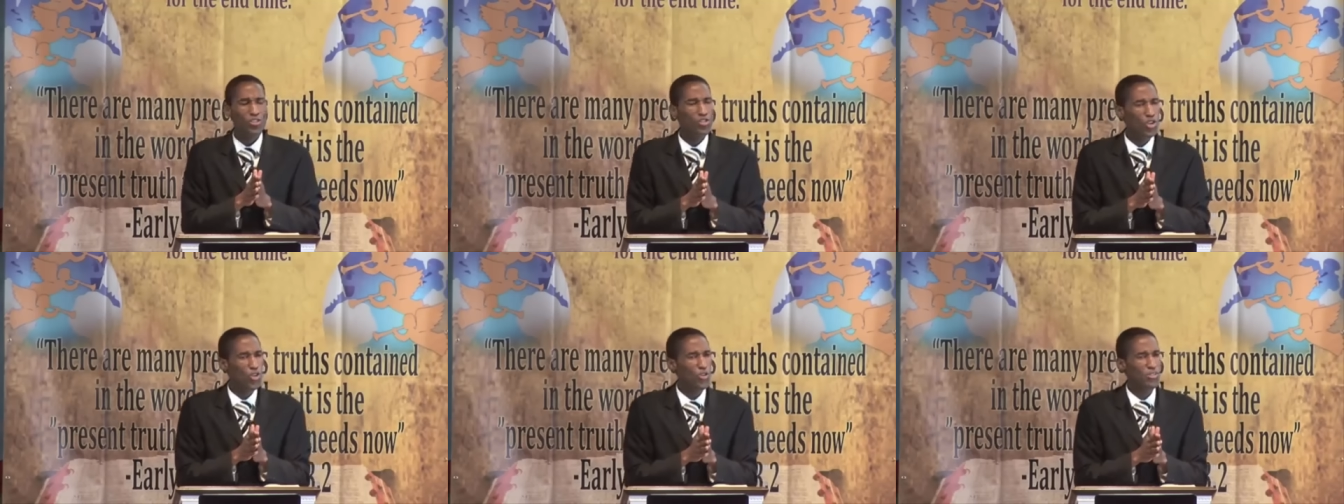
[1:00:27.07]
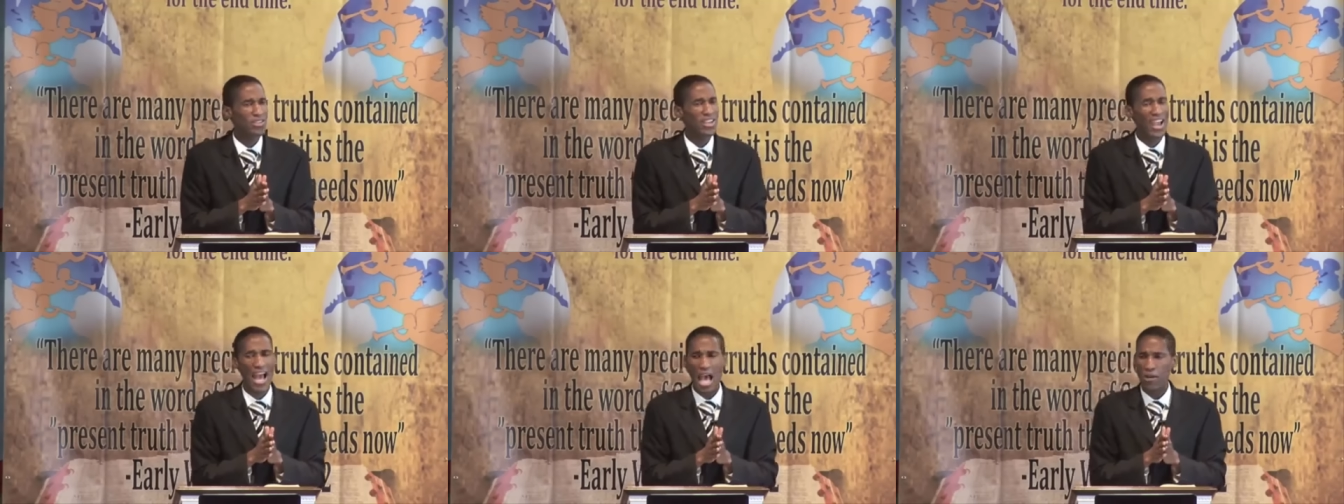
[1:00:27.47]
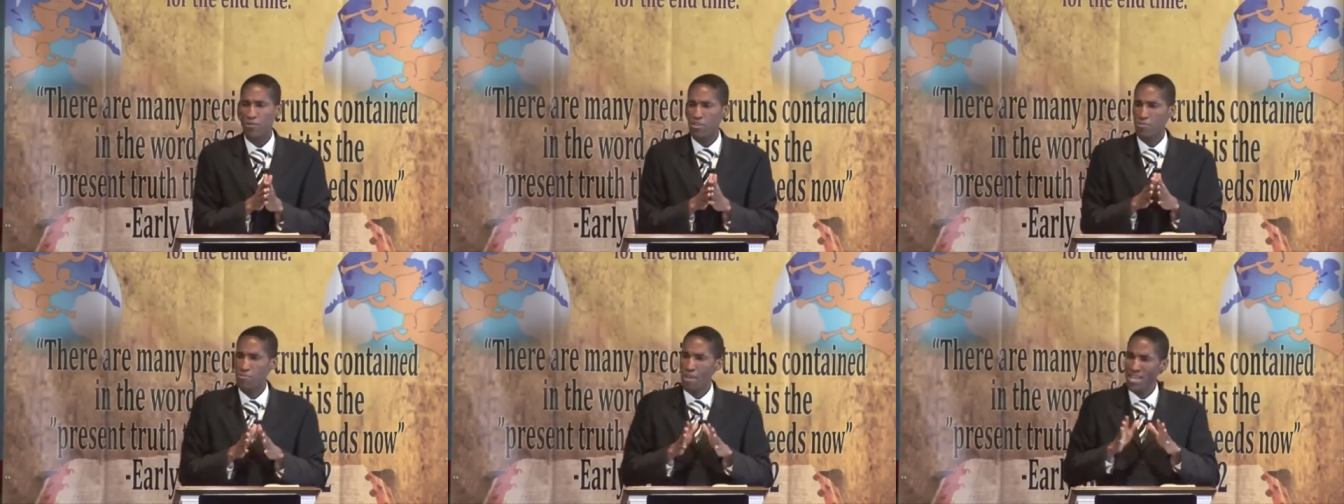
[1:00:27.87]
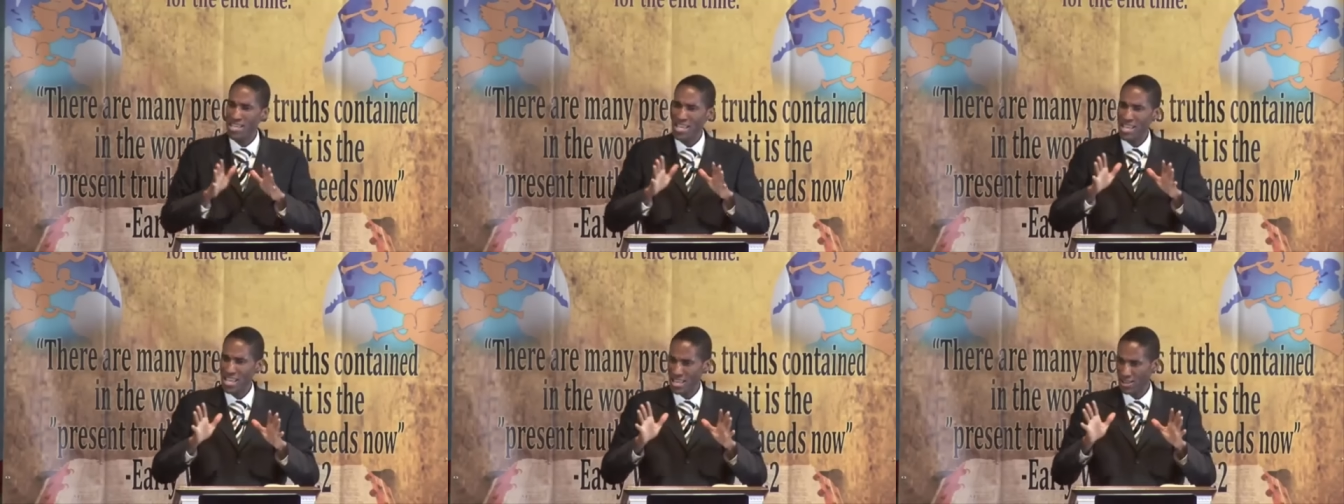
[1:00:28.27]
Do you see how he's
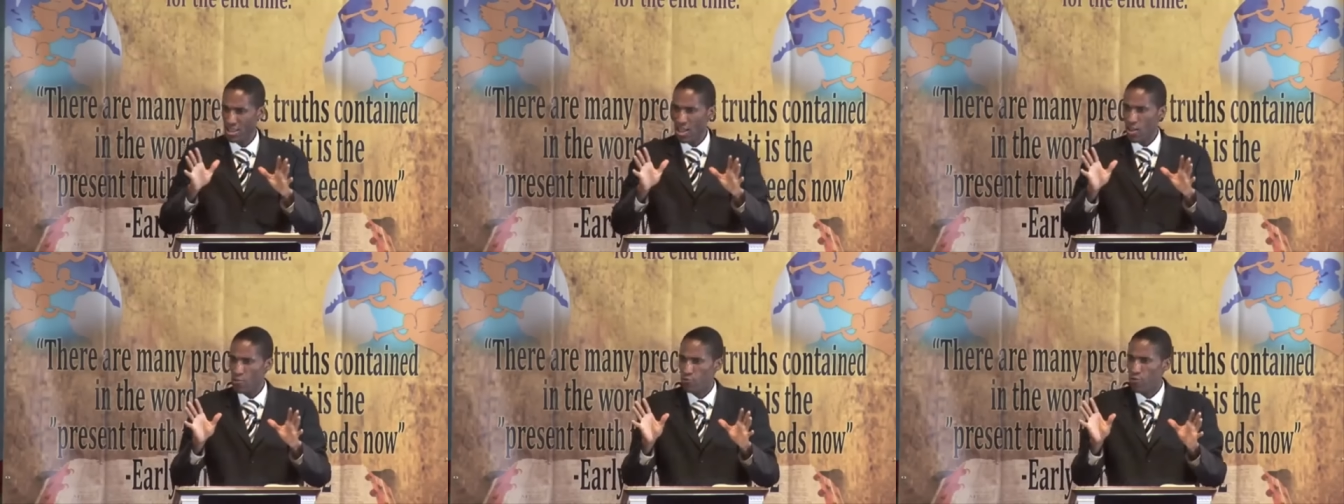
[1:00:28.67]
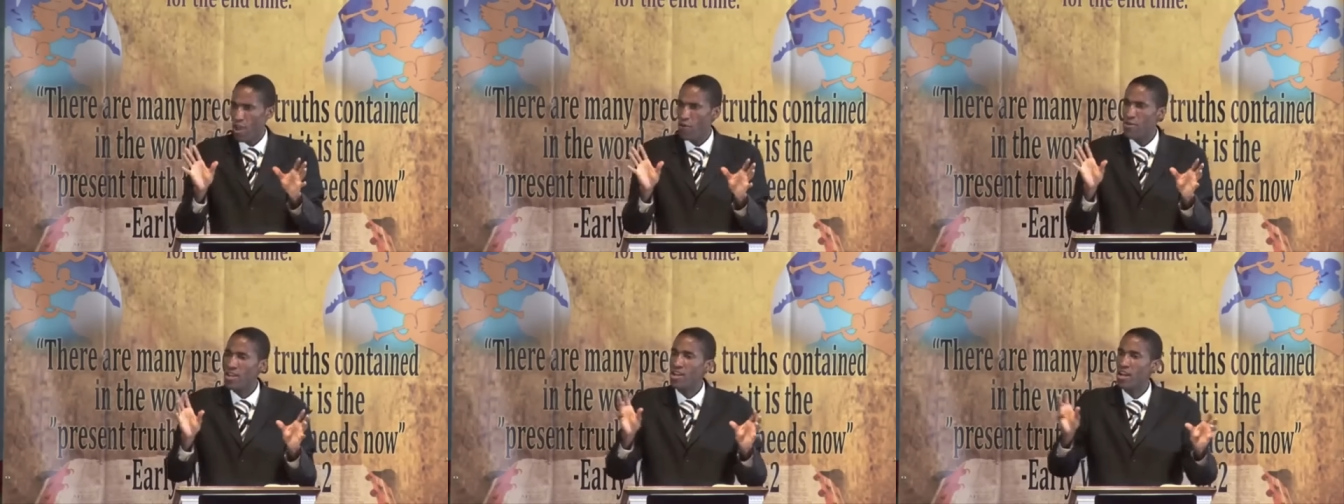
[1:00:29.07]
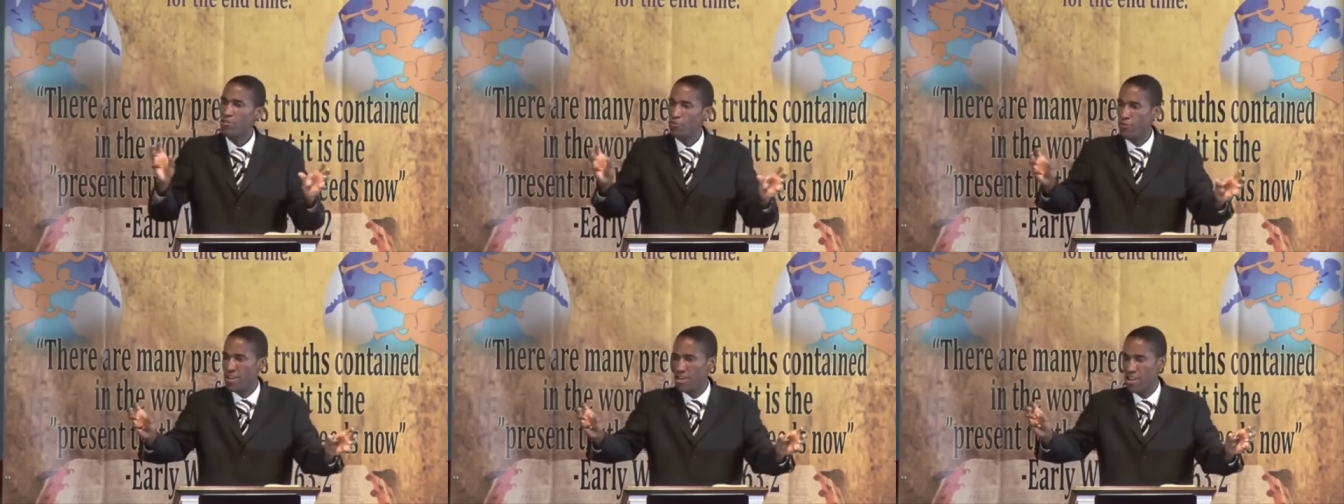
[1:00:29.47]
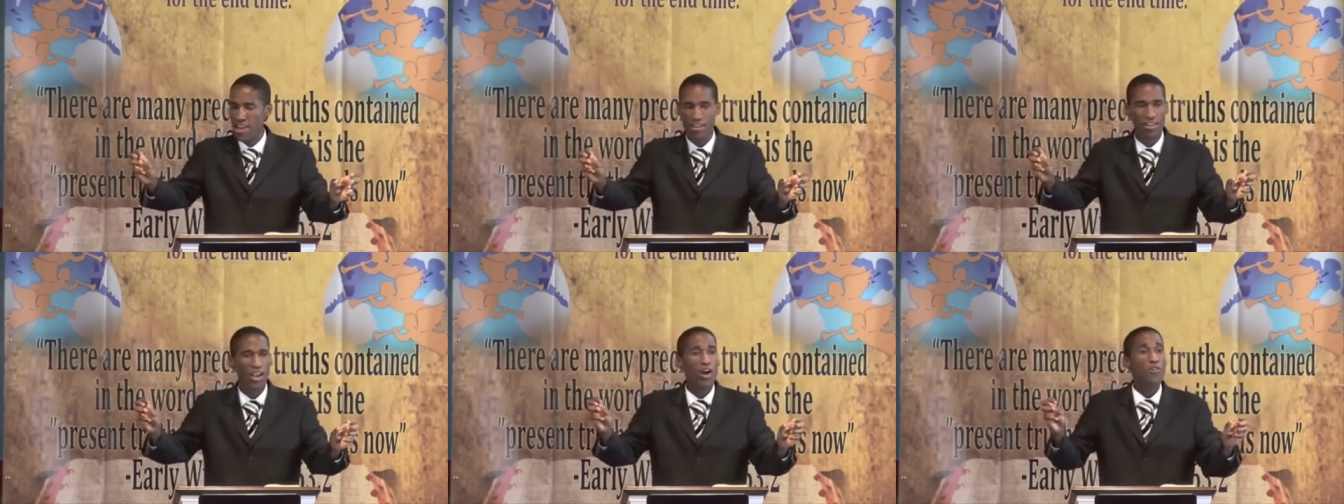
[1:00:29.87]
making it very
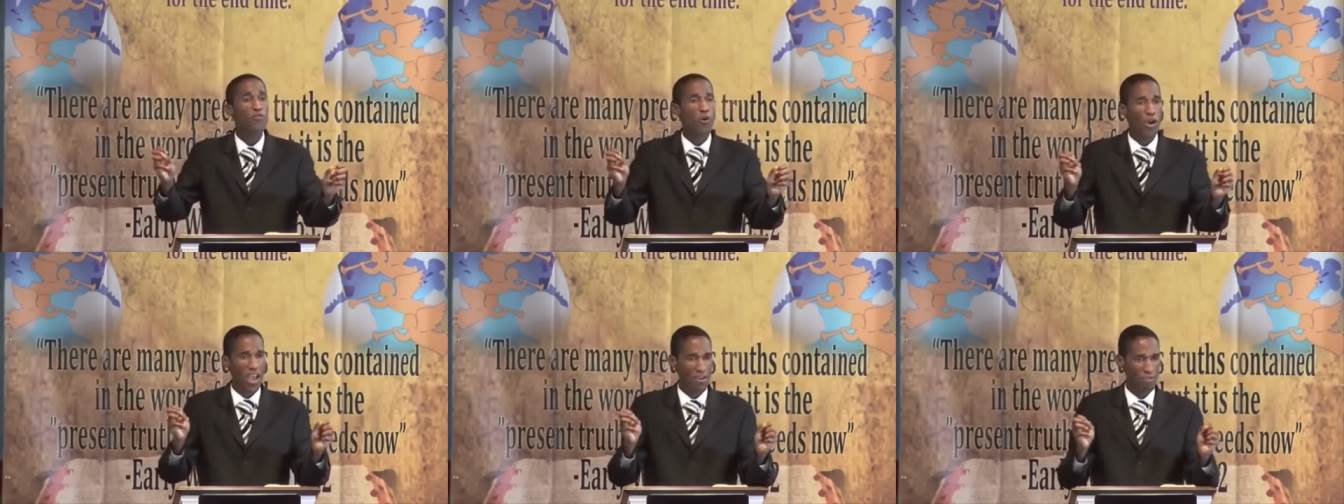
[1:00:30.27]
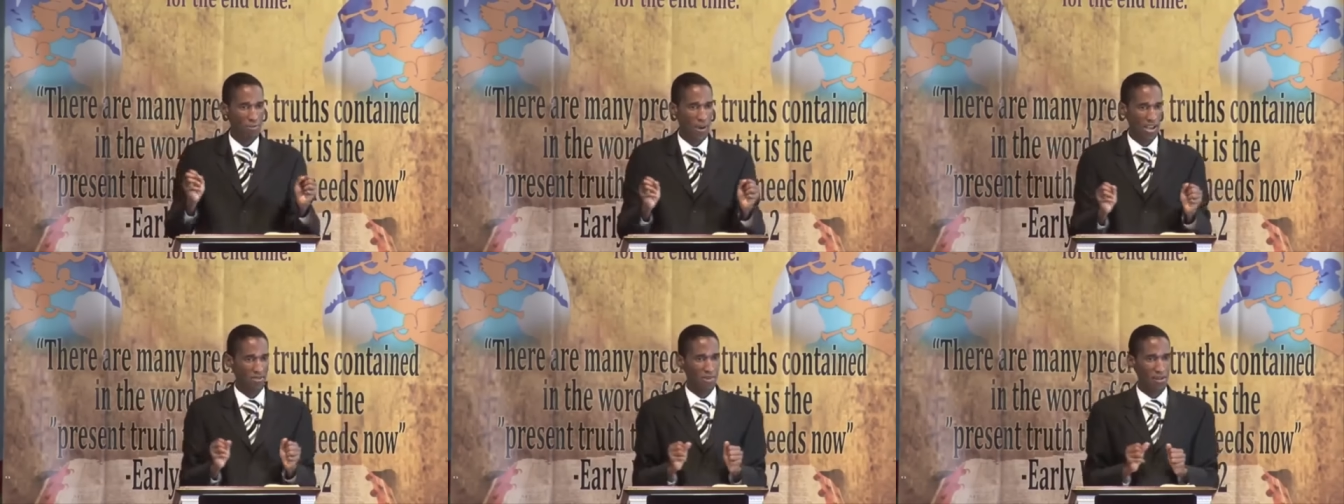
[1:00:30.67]
convenient for everybody,